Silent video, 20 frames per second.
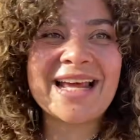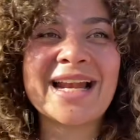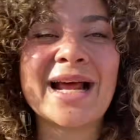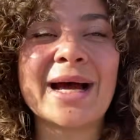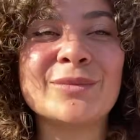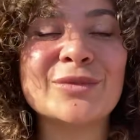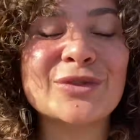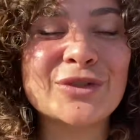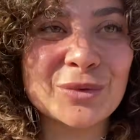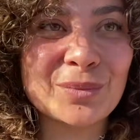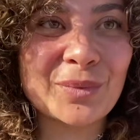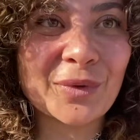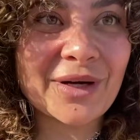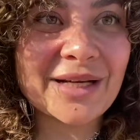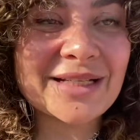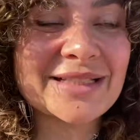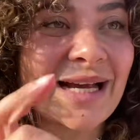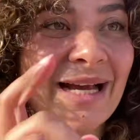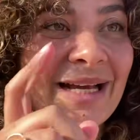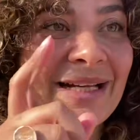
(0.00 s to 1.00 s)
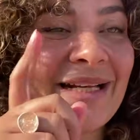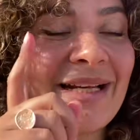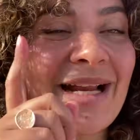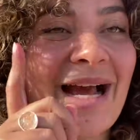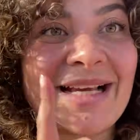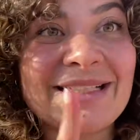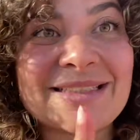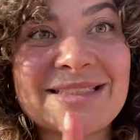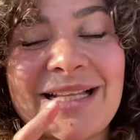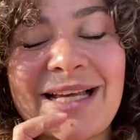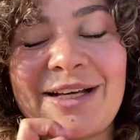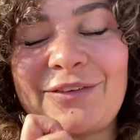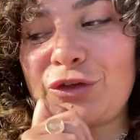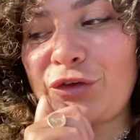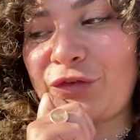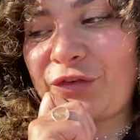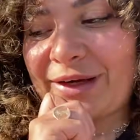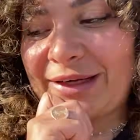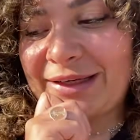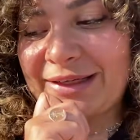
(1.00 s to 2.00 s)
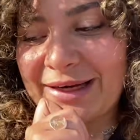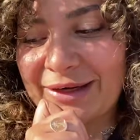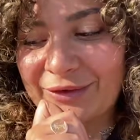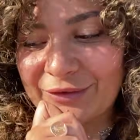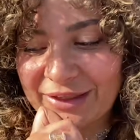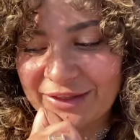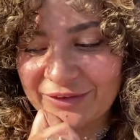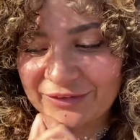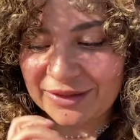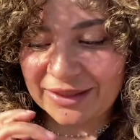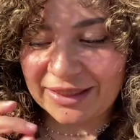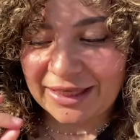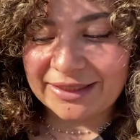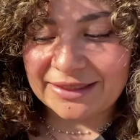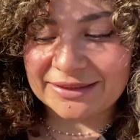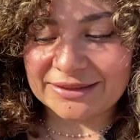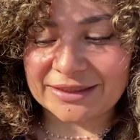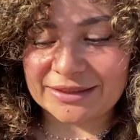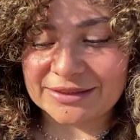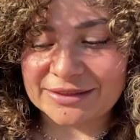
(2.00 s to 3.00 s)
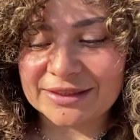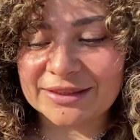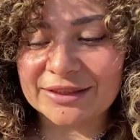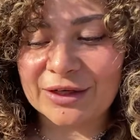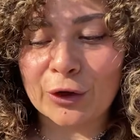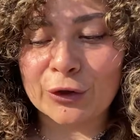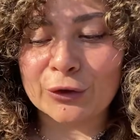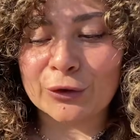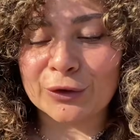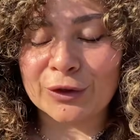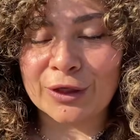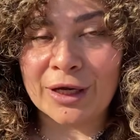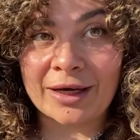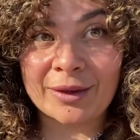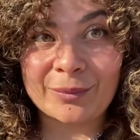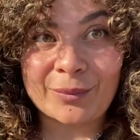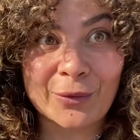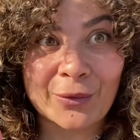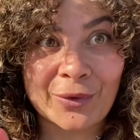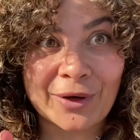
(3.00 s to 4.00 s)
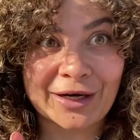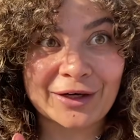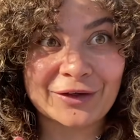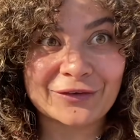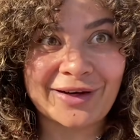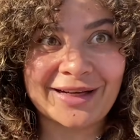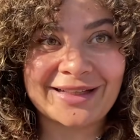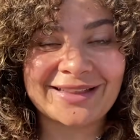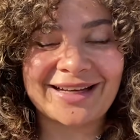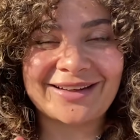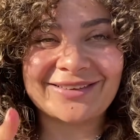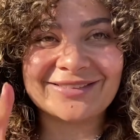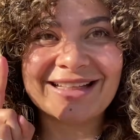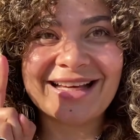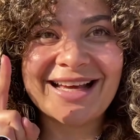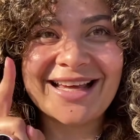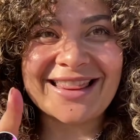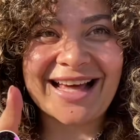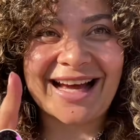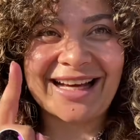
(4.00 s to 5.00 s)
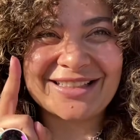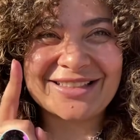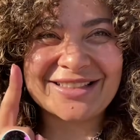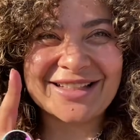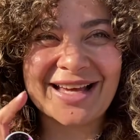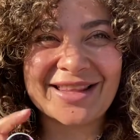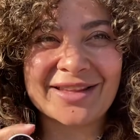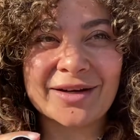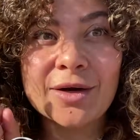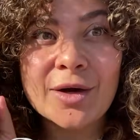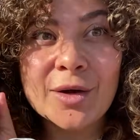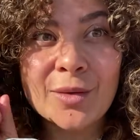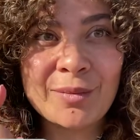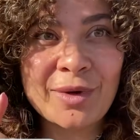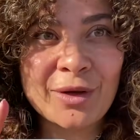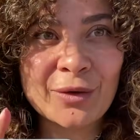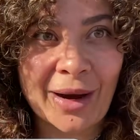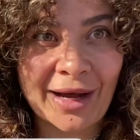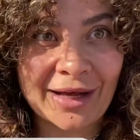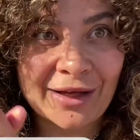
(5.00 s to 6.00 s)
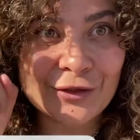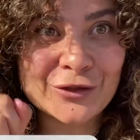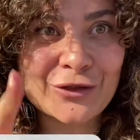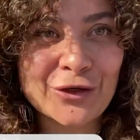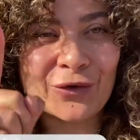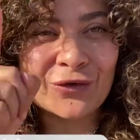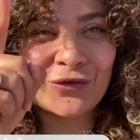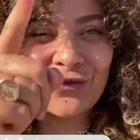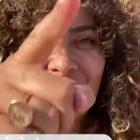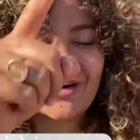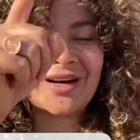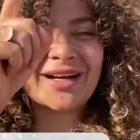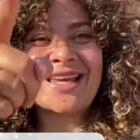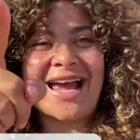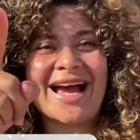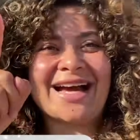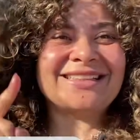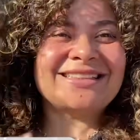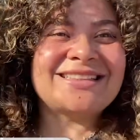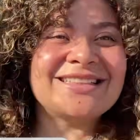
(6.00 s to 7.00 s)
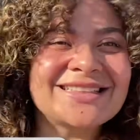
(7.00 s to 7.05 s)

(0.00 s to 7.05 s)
I'm super excited. I still have to find out if the light is going to turn on or not, but we're going to find out that together. Meanwhile, don't forget to